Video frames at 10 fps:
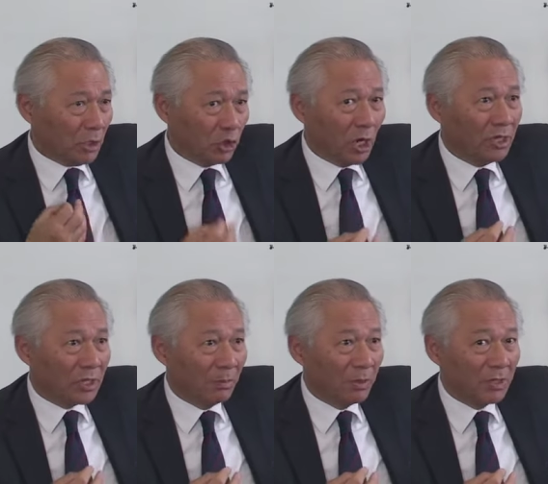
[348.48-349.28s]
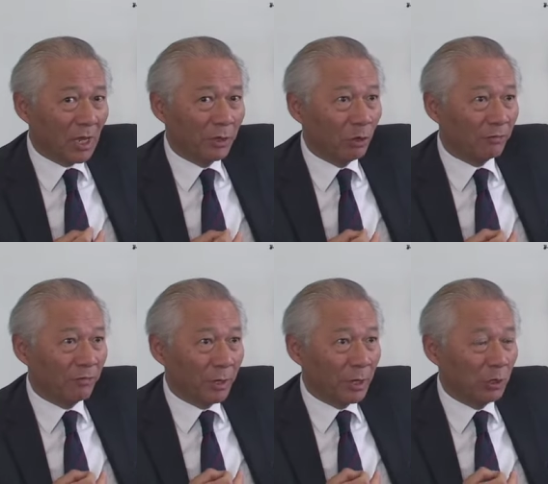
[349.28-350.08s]
Chinese companies are not
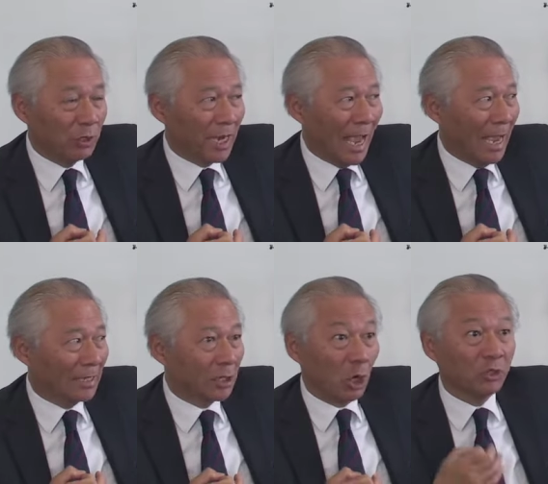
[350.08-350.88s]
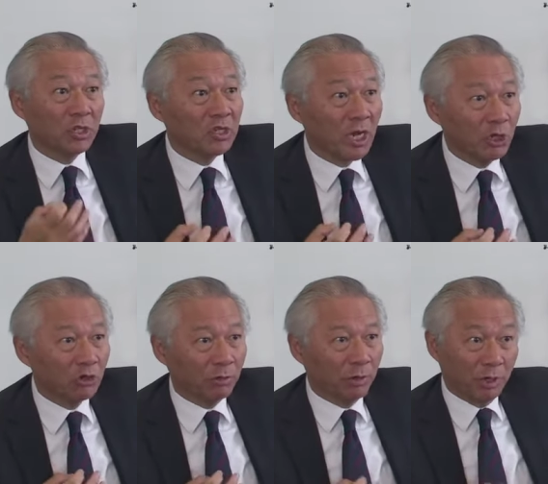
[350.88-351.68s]
very good at
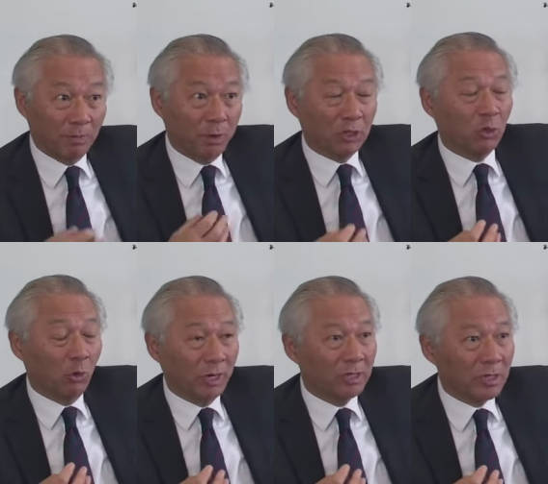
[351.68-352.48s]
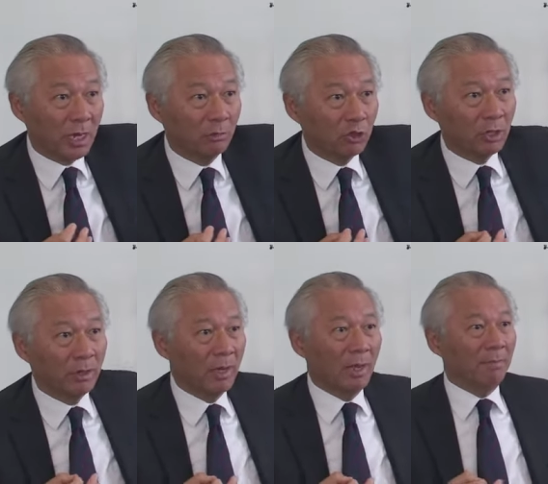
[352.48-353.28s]
contestation. The boss-oriented culture
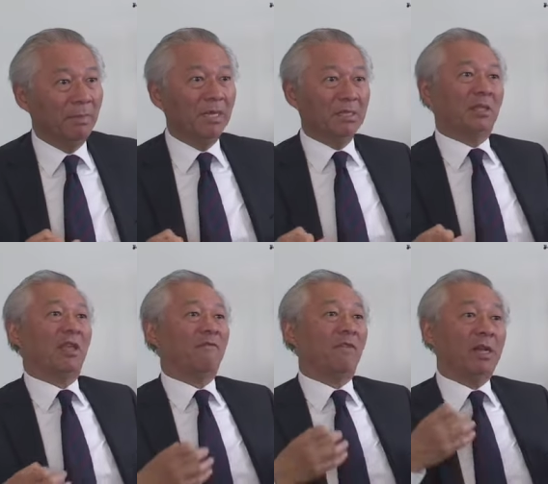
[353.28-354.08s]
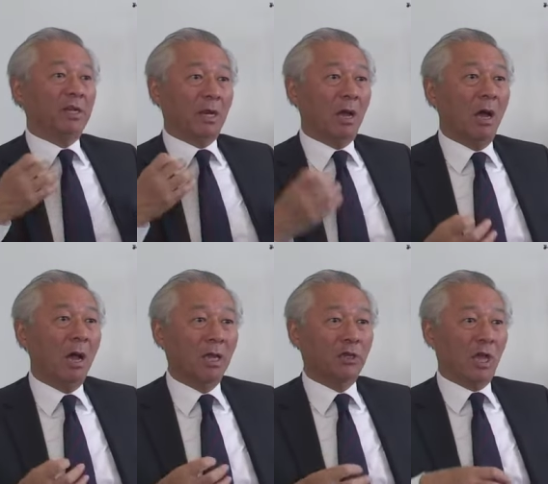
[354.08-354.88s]
means that they find it
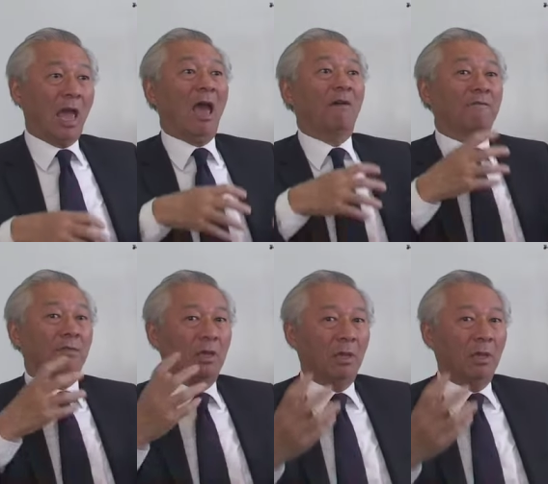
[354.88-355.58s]
hard to have